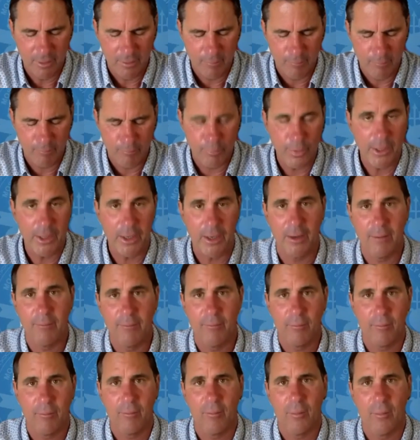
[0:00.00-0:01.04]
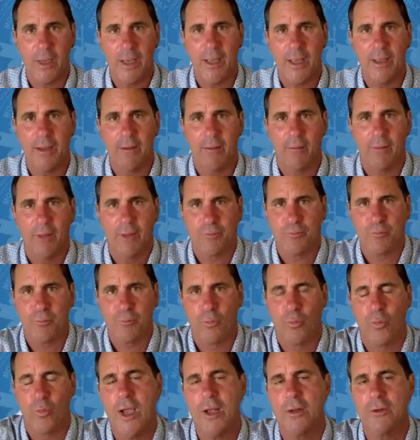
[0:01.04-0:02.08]

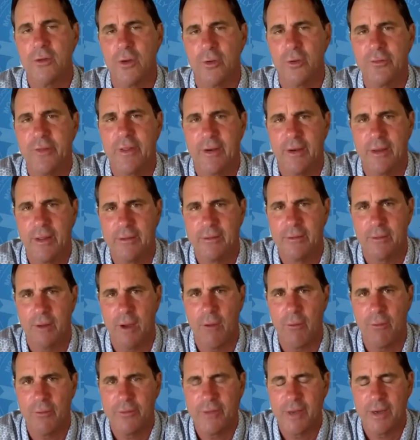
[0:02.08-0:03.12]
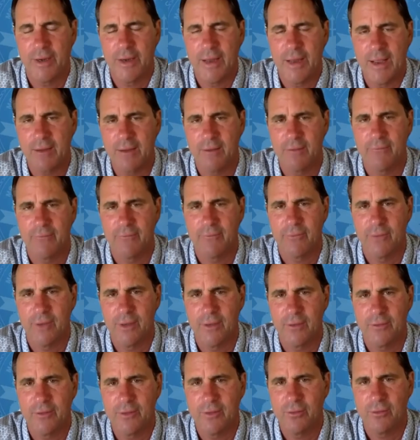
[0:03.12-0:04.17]
Wild Coast has always had an active
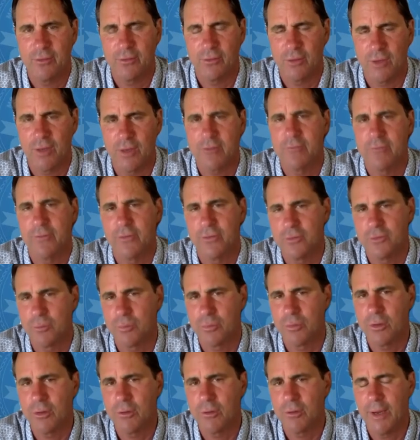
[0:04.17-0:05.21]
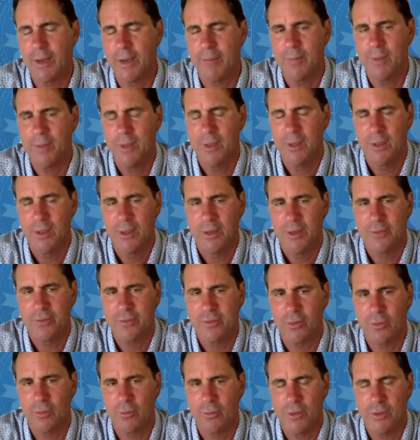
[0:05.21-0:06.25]
sea turtle conservation program. And
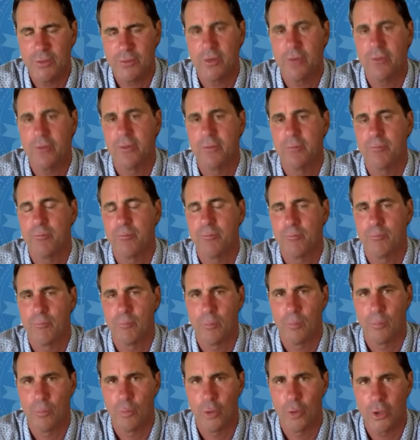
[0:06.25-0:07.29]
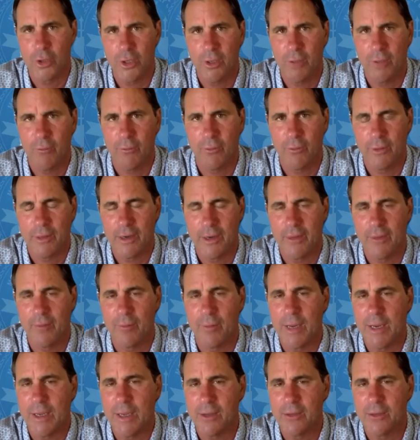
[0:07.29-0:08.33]
so we started working with a lot of the
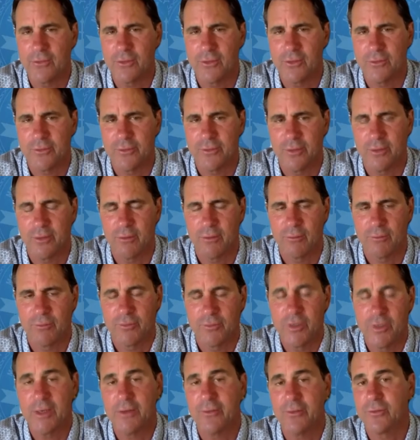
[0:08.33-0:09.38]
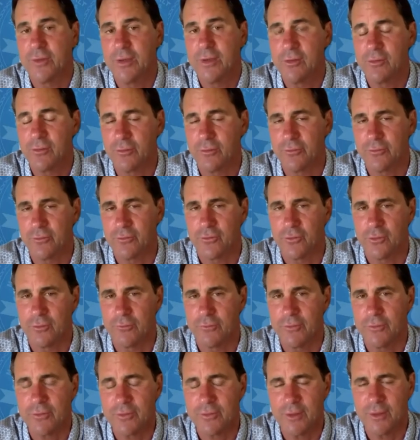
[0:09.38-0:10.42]
biologists that are studying the sea turtles in Chula
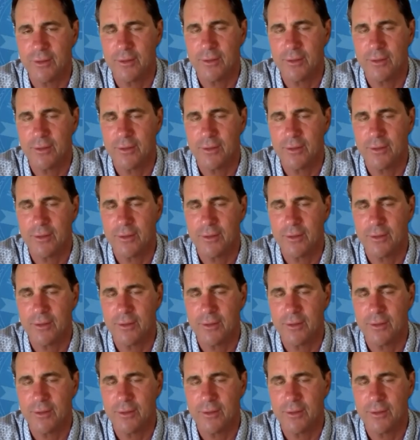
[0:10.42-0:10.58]
Vista.